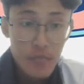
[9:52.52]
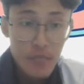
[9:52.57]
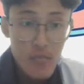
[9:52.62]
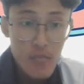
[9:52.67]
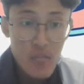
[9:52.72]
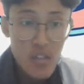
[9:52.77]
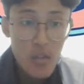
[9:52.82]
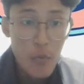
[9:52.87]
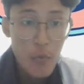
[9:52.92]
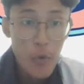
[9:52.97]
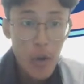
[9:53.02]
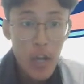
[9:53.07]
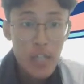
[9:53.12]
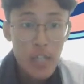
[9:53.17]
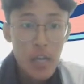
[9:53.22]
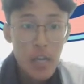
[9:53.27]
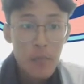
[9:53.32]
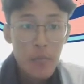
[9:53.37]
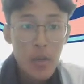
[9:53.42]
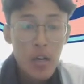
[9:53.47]
For
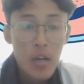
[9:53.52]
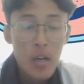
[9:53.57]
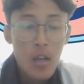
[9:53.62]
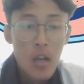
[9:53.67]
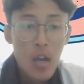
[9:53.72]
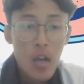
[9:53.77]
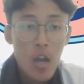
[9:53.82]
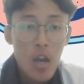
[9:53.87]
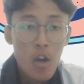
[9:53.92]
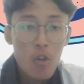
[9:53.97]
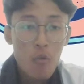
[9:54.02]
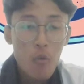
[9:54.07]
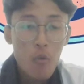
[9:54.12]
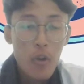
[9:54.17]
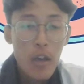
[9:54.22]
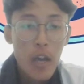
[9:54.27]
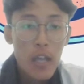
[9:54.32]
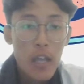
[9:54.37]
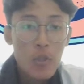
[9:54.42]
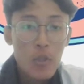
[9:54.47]
example, we
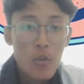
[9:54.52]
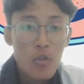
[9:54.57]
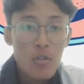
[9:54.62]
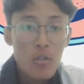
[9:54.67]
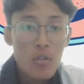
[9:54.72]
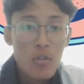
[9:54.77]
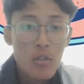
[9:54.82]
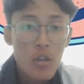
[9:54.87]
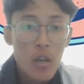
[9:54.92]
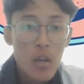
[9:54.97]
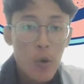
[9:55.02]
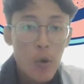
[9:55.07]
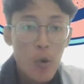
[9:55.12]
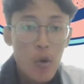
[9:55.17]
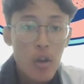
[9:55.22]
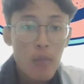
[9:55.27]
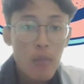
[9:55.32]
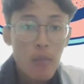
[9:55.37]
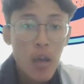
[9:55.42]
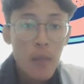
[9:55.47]
can use
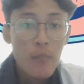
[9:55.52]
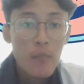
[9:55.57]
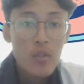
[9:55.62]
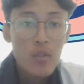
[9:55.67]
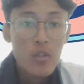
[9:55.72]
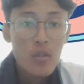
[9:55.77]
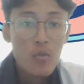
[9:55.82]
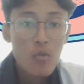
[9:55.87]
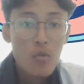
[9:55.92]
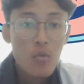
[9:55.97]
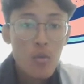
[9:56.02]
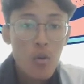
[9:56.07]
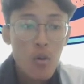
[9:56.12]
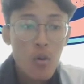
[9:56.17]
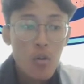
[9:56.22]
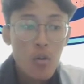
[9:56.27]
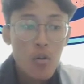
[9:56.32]
Google Maps to go